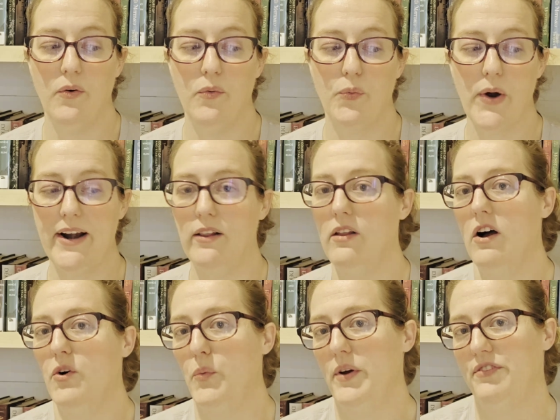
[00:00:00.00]
right
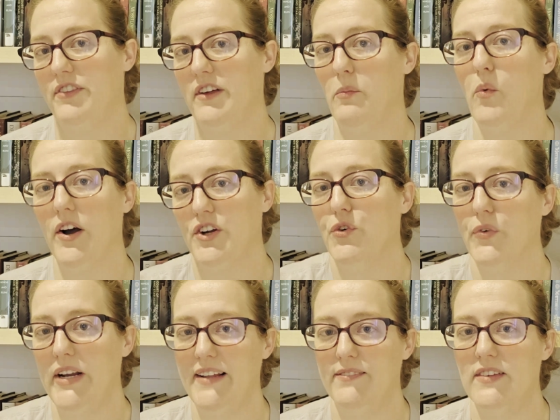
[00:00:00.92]
along with them while you're
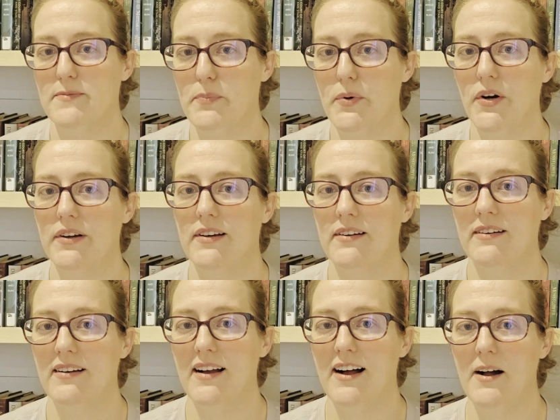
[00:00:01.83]
reading this book,
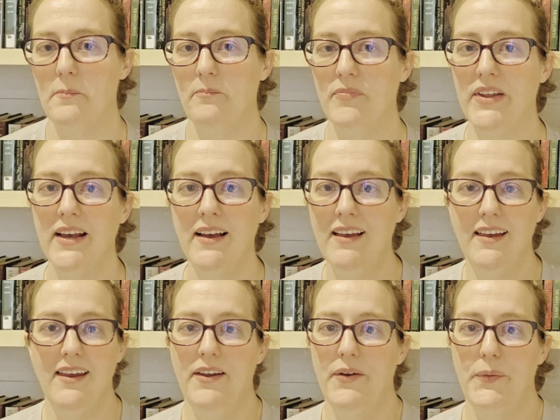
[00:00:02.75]

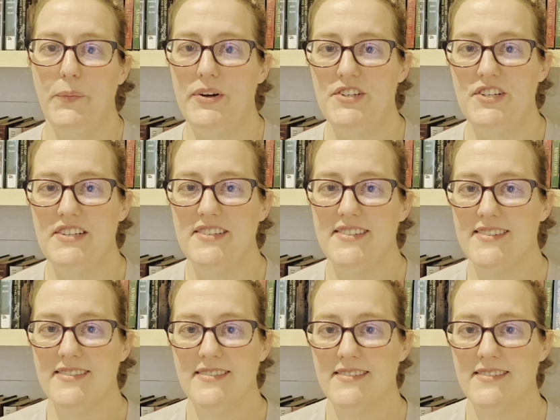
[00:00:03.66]
which is